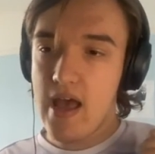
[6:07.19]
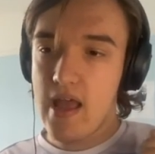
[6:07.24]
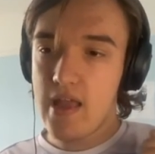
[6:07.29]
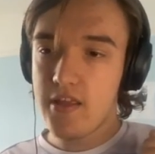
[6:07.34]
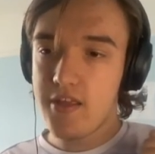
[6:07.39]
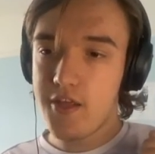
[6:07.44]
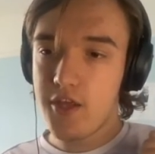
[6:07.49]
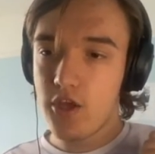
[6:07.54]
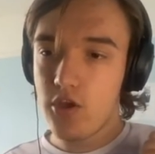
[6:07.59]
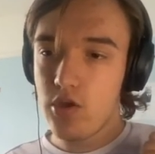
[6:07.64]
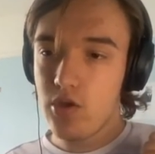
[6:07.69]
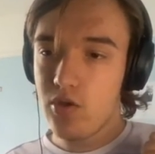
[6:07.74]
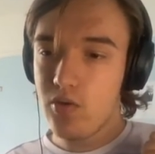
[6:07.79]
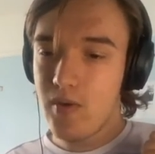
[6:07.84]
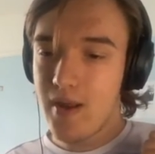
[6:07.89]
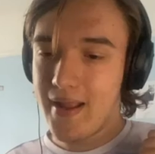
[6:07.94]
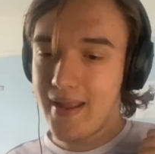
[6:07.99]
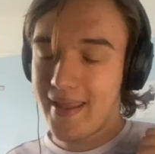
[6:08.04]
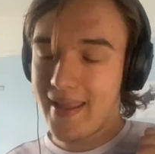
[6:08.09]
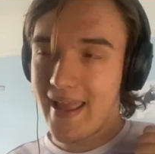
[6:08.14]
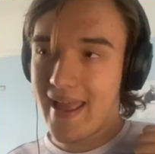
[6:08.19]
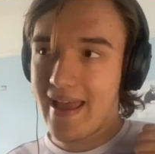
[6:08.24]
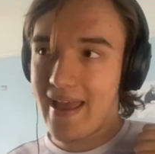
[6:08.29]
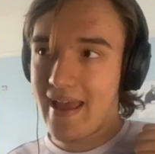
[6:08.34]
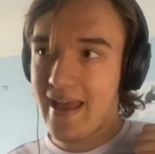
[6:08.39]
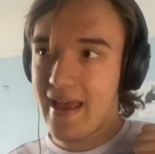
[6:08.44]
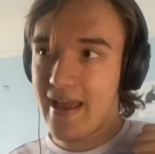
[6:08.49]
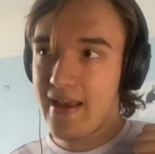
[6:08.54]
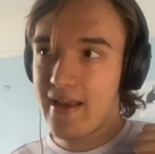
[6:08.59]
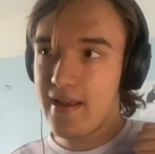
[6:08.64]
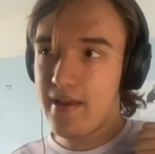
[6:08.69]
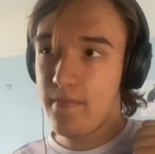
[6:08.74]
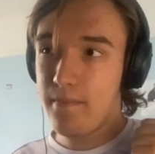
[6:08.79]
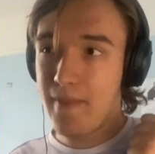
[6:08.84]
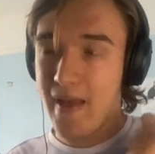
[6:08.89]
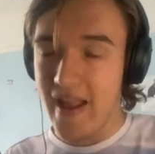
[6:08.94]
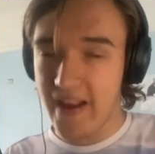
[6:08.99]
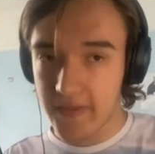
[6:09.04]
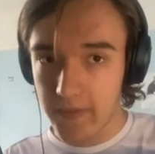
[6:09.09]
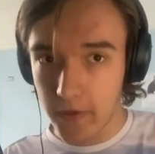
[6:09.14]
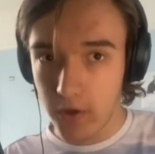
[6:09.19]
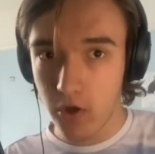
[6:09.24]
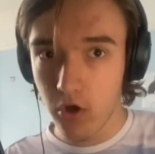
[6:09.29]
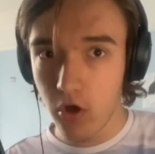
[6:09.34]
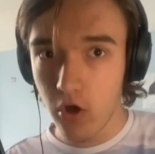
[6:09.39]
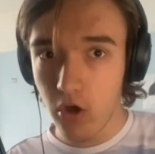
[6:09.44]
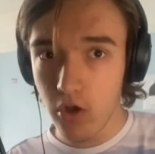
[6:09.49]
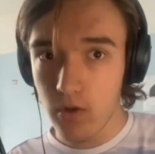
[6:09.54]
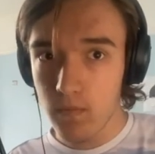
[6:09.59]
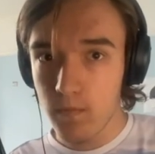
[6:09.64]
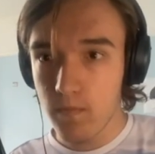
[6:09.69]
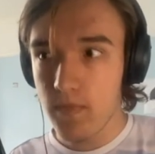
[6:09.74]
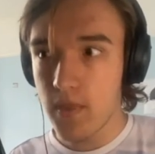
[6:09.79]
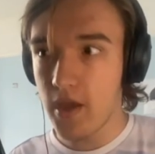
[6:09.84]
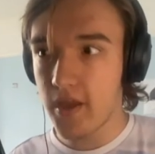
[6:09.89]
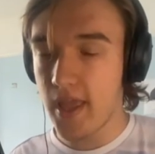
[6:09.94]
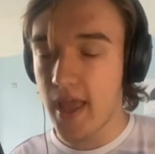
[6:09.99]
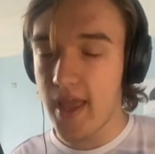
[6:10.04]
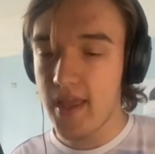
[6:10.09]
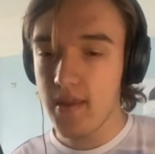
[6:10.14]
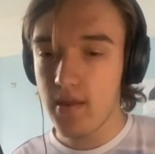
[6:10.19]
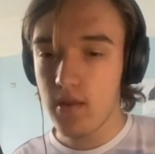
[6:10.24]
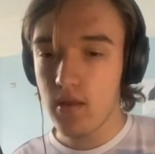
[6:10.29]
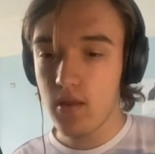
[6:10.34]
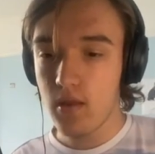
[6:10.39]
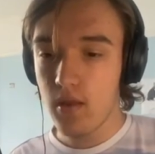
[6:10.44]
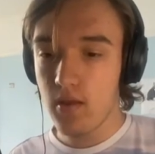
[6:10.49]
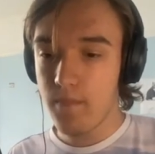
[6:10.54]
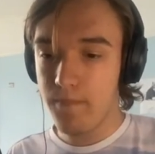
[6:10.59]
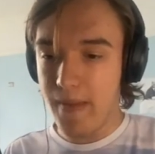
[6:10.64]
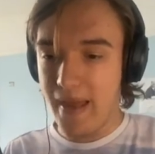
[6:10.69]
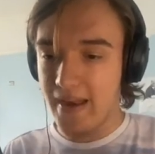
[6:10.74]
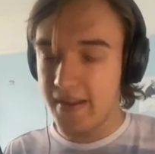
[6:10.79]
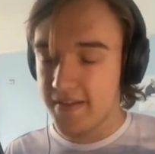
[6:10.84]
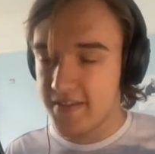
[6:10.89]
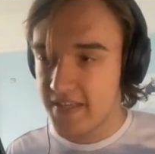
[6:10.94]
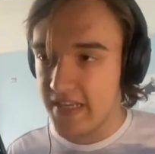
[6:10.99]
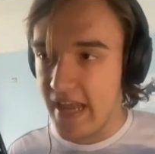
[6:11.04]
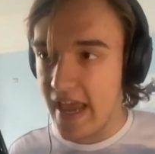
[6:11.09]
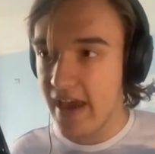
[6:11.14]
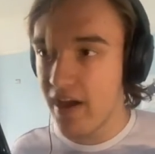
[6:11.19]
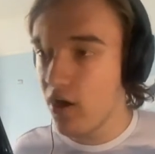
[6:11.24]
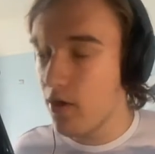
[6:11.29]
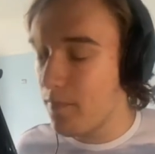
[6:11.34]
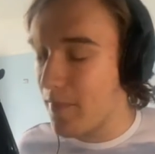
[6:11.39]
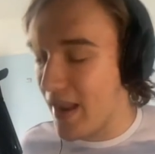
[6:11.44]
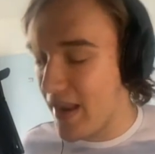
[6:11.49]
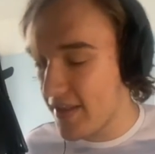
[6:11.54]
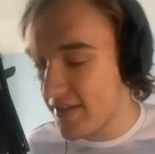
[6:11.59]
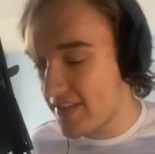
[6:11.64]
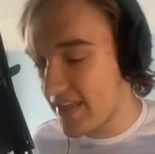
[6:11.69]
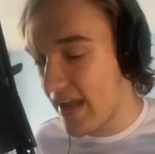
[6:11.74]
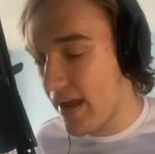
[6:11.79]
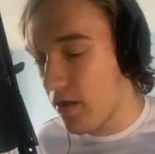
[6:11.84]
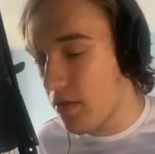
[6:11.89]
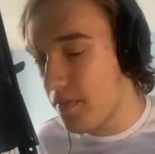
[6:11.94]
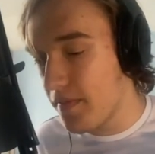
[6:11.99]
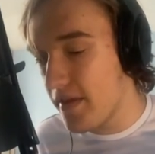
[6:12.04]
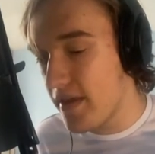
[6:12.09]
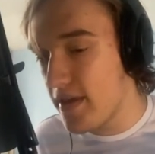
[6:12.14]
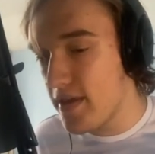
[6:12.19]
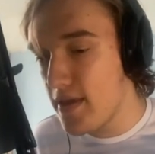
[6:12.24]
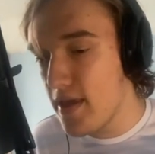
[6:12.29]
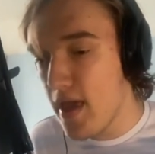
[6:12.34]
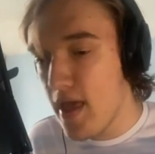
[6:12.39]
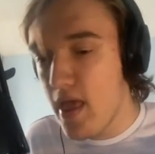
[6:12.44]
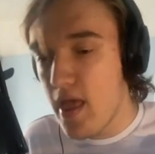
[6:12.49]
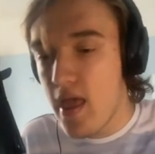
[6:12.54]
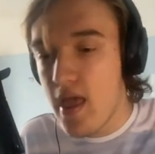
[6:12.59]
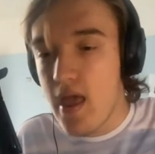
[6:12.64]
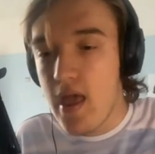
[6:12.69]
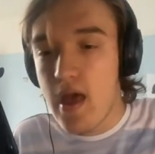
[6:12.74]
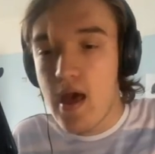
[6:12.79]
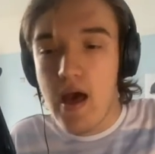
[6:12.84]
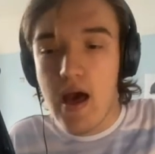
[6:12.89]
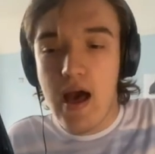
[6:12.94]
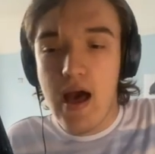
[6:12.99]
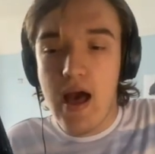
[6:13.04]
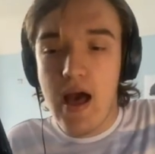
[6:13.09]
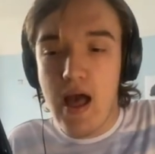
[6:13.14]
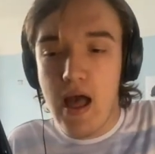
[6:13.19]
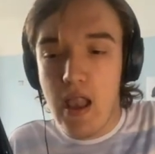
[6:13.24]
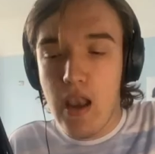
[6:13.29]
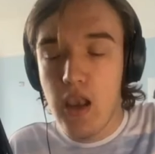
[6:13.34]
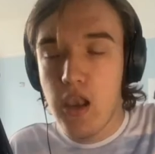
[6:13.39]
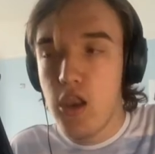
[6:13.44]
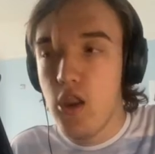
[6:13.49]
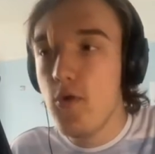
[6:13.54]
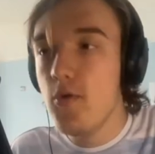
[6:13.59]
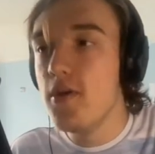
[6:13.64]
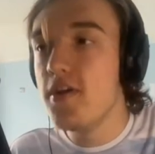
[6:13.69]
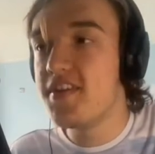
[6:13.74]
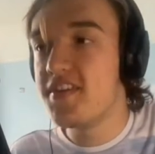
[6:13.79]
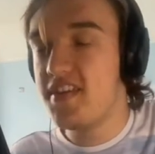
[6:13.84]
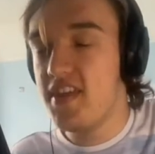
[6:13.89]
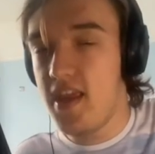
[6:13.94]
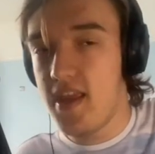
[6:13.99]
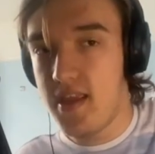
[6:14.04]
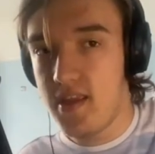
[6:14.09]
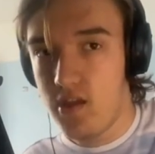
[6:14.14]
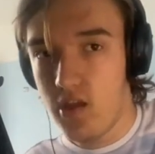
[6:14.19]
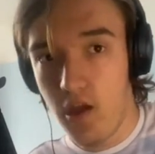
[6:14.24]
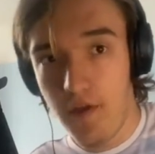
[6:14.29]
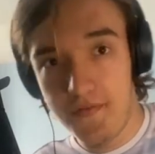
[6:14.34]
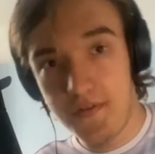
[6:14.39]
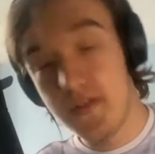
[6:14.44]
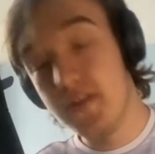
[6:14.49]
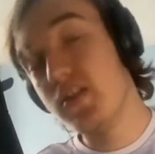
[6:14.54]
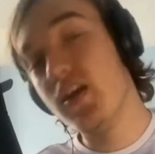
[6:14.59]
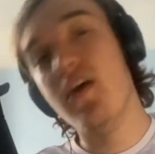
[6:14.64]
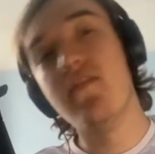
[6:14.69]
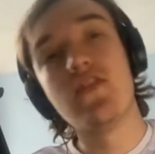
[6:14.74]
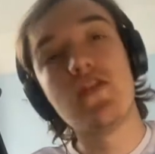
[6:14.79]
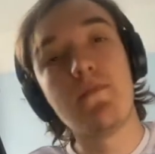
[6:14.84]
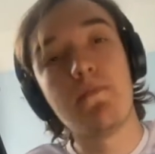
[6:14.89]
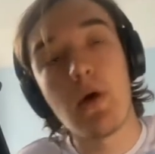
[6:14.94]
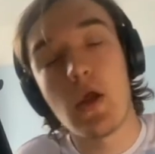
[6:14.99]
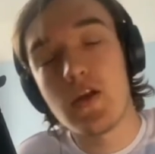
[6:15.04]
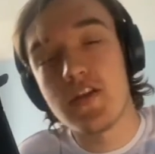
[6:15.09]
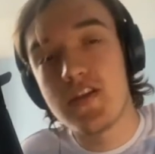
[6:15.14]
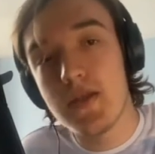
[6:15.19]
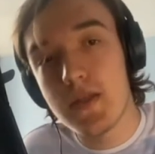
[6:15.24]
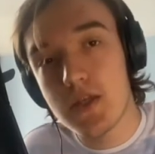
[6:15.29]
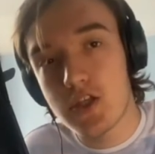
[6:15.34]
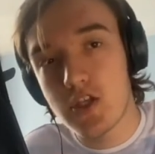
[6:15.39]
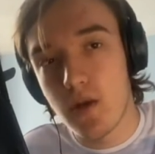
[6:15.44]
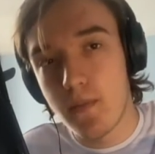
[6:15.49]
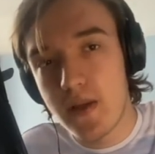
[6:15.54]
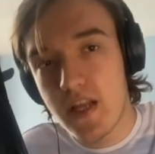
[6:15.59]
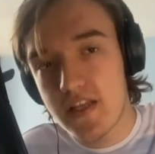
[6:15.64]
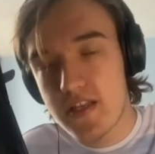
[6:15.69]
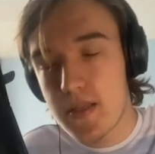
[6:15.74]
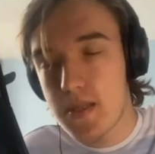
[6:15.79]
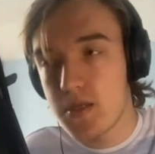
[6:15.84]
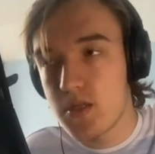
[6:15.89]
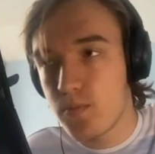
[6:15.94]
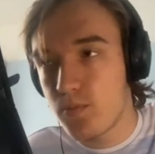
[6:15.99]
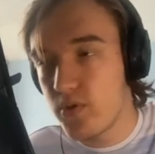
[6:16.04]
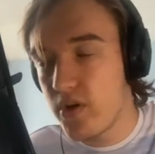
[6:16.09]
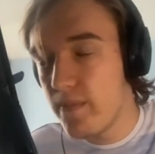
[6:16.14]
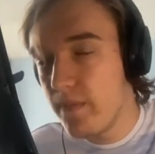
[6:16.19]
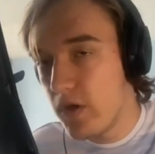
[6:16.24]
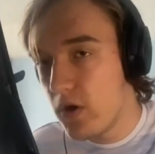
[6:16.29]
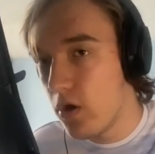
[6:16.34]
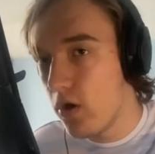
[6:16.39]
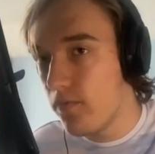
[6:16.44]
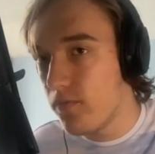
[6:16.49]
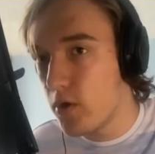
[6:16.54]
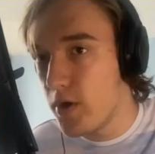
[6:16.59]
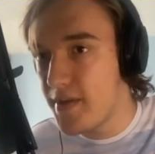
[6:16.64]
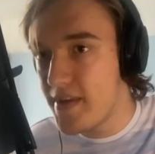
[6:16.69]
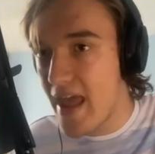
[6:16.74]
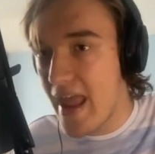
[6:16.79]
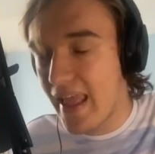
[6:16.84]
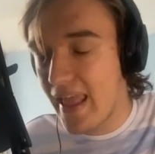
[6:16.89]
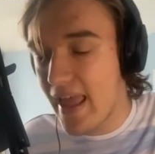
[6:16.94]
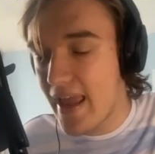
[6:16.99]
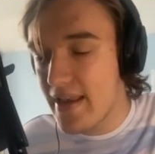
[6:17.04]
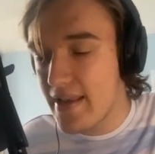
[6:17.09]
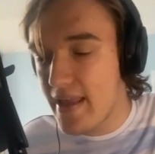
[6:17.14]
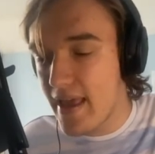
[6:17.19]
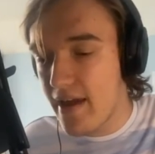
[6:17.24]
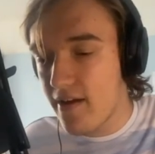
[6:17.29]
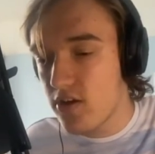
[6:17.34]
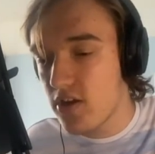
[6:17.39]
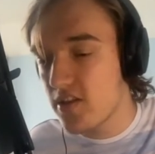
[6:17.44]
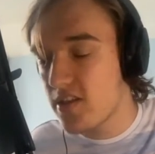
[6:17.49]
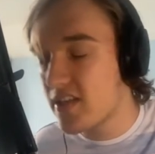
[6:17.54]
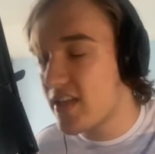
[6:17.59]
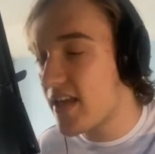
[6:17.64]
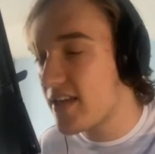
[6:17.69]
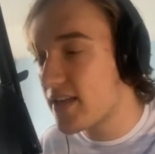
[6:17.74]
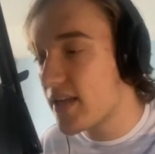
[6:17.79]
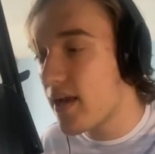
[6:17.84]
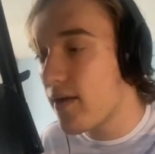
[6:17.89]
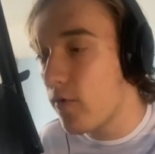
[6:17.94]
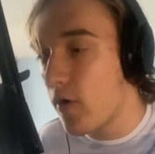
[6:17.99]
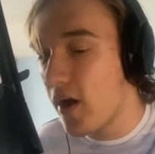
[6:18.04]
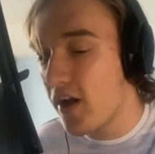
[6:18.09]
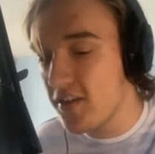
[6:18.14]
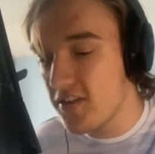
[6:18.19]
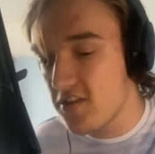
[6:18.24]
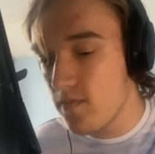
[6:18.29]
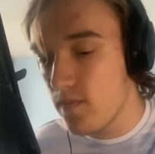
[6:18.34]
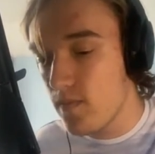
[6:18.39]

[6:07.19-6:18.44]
You can pack the court, okay? Balance out the lunacy of conservative policy that's dominated the Supreme Court for a decade now and is set to get worse.